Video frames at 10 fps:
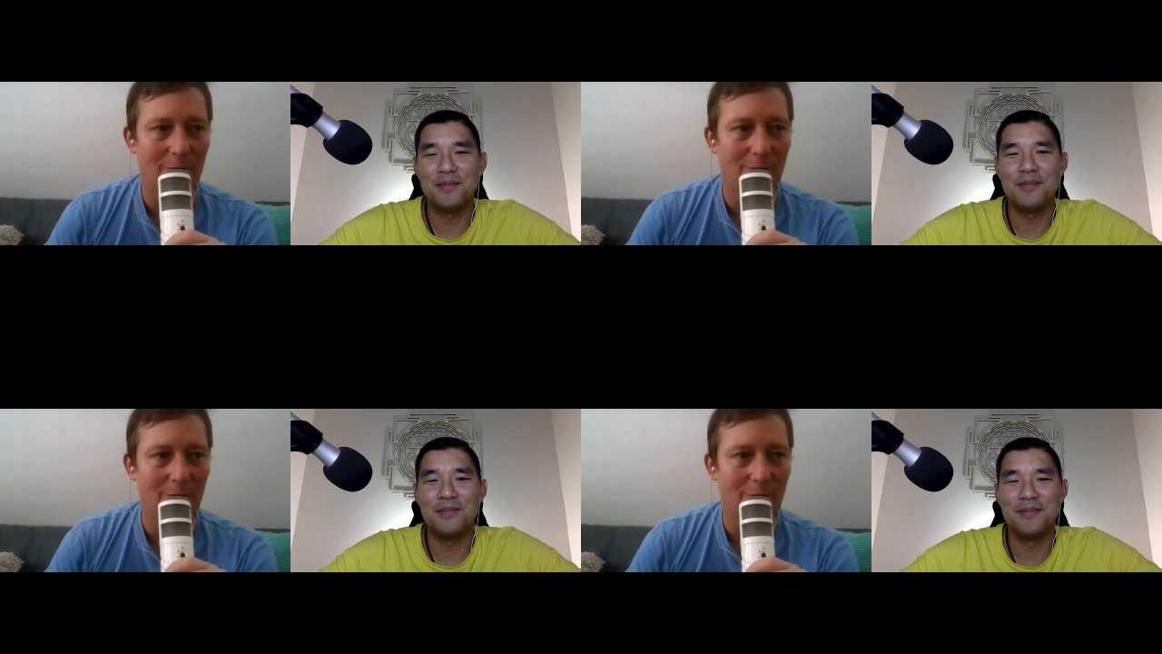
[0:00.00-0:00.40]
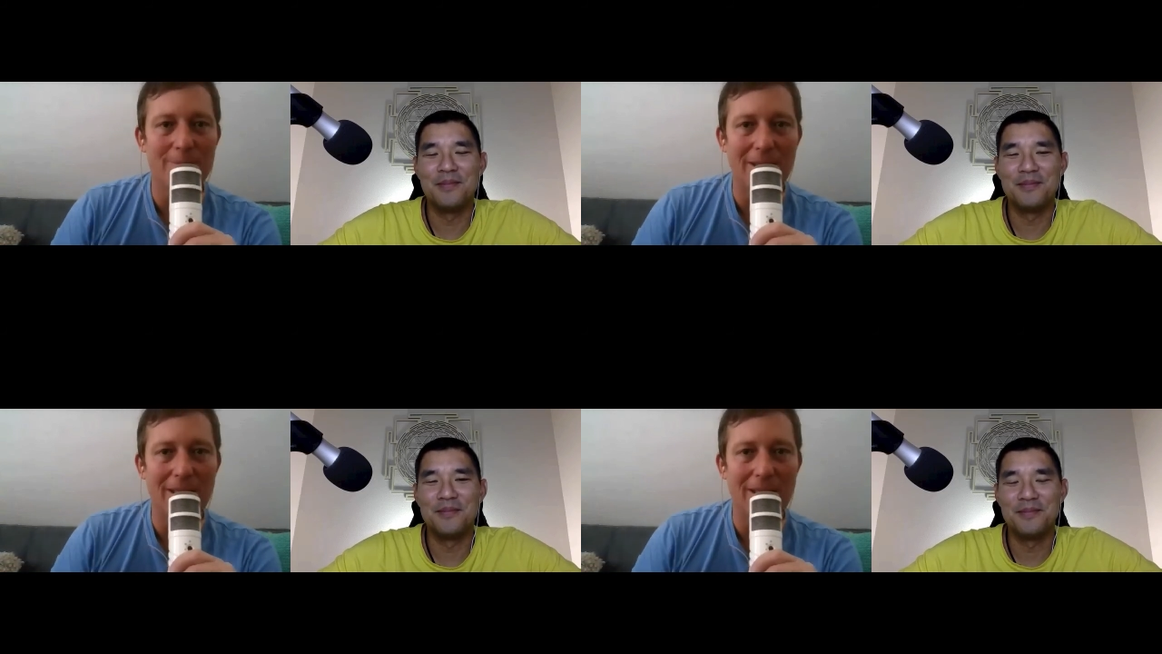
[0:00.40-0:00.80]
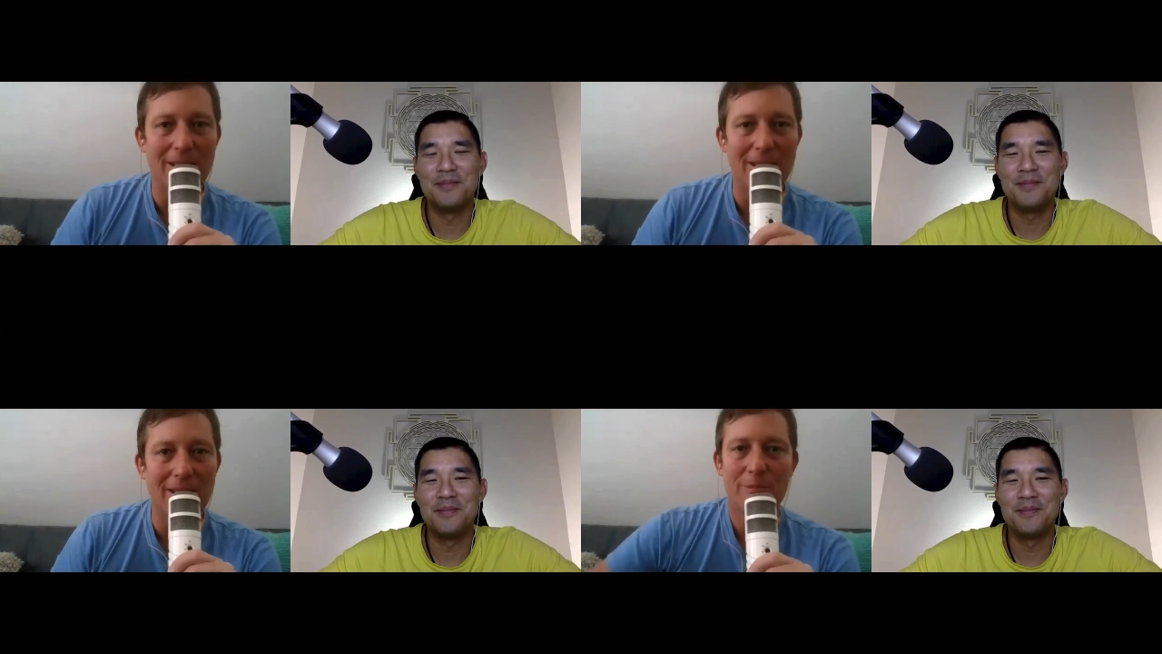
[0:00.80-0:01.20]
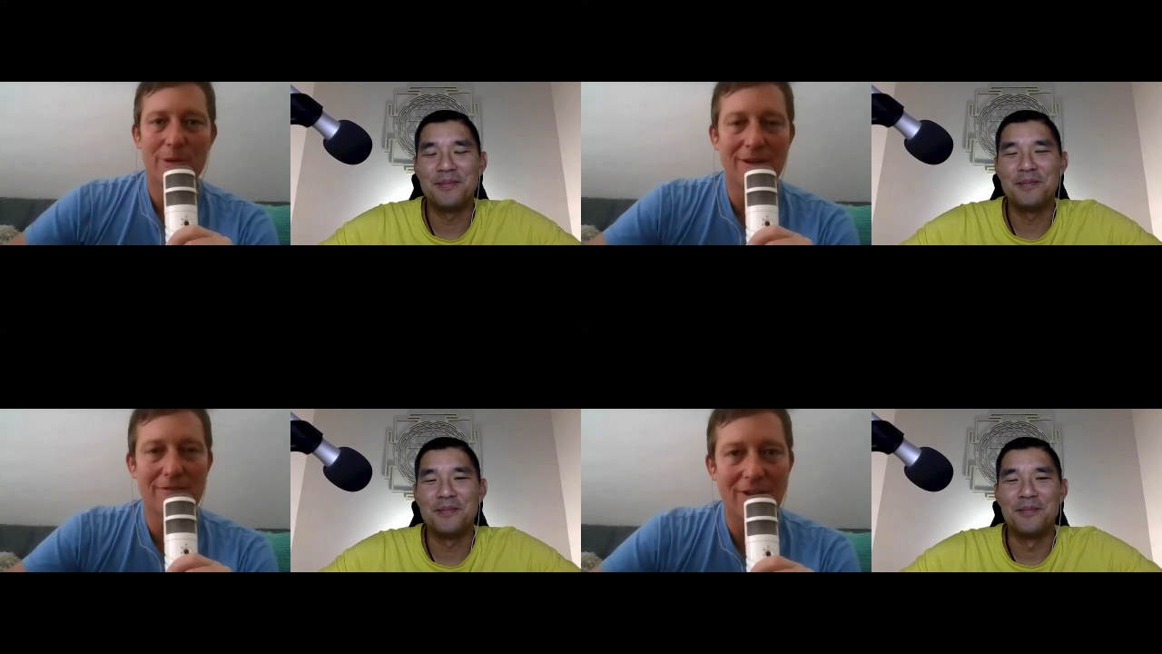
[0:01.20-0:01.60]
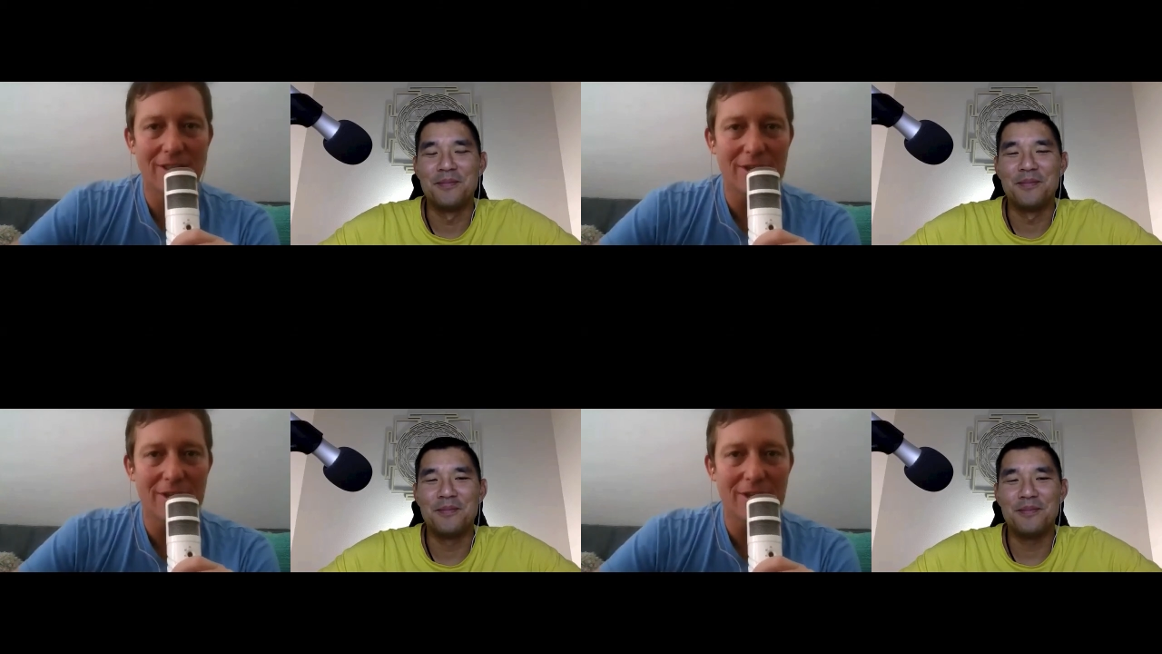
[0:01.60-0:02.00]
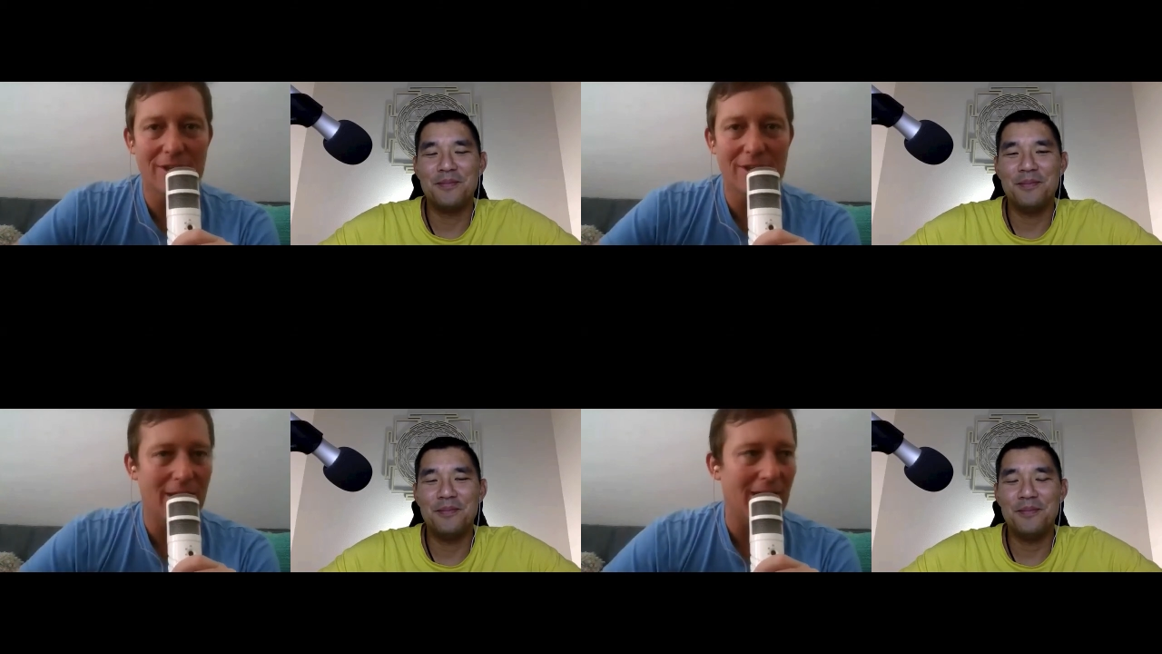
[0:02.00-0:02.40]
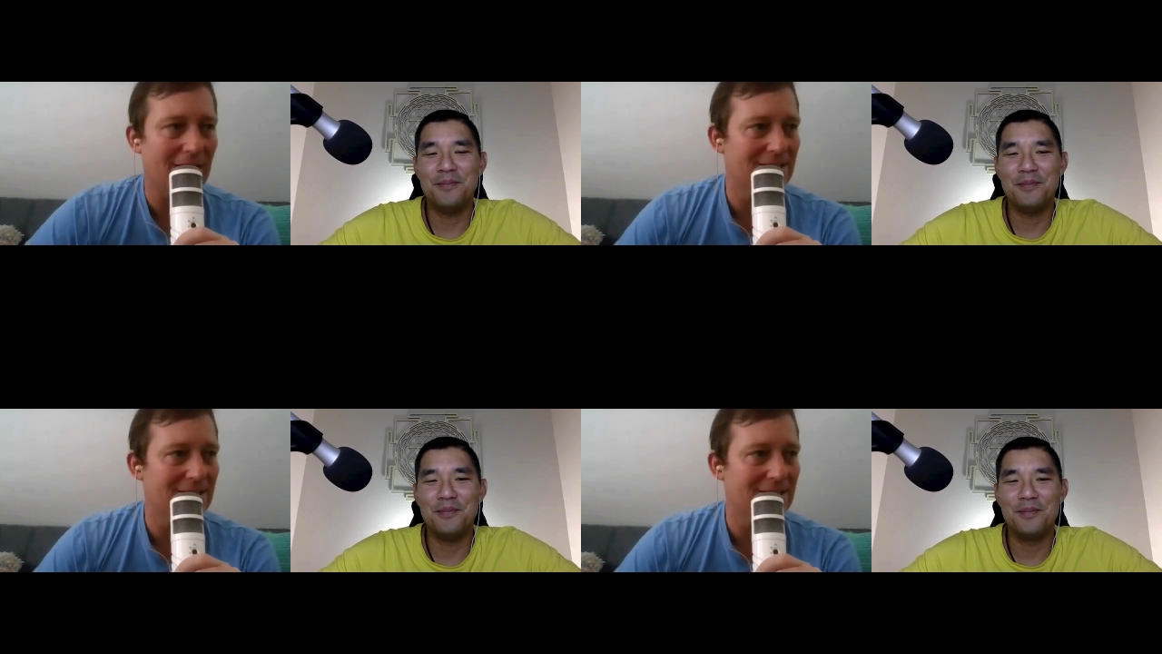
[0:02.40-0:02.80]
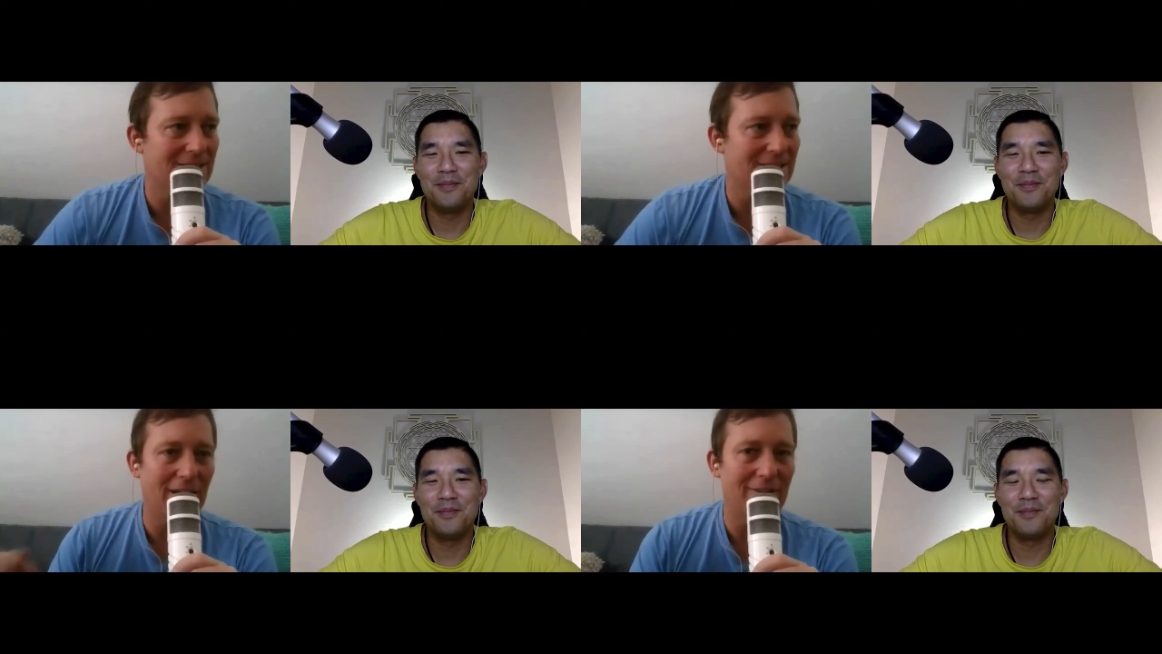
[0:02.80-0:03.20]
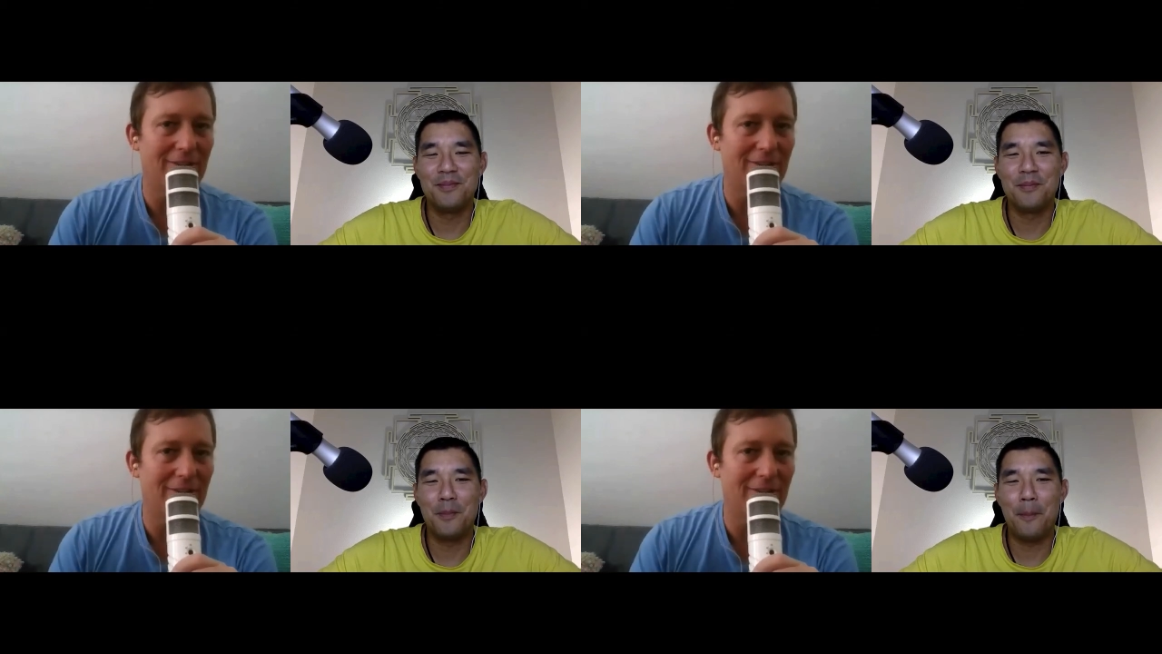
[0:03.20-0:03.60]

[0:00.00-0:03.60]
Speaker 1: you know what i mean like put it in front of the train tracks and let the train run over or